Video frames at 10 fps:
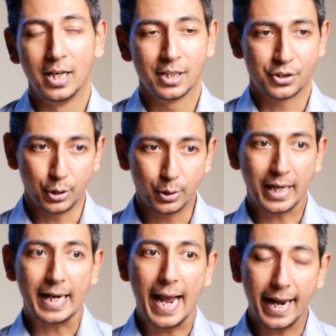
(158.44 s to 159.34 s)
so you
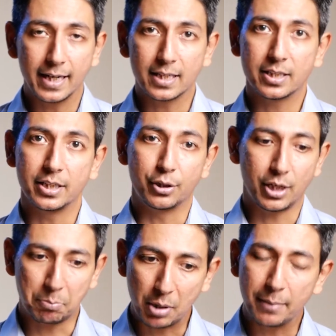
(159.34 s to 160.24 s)
can edit, you
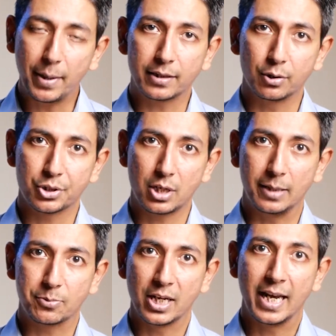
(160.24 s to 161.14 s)
can play back those
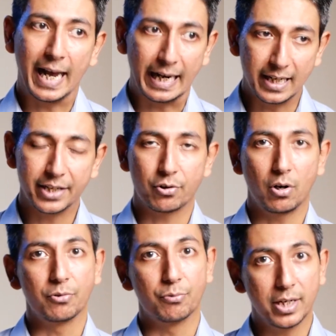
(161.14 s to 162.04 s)
clips and later
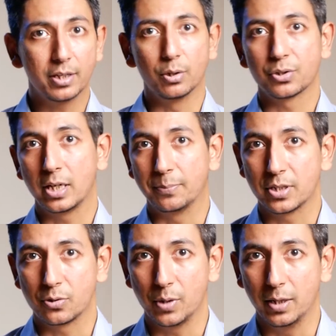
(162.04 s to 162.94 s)
on render those clips
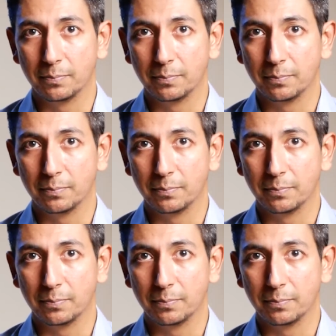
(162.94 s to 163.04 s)
as well.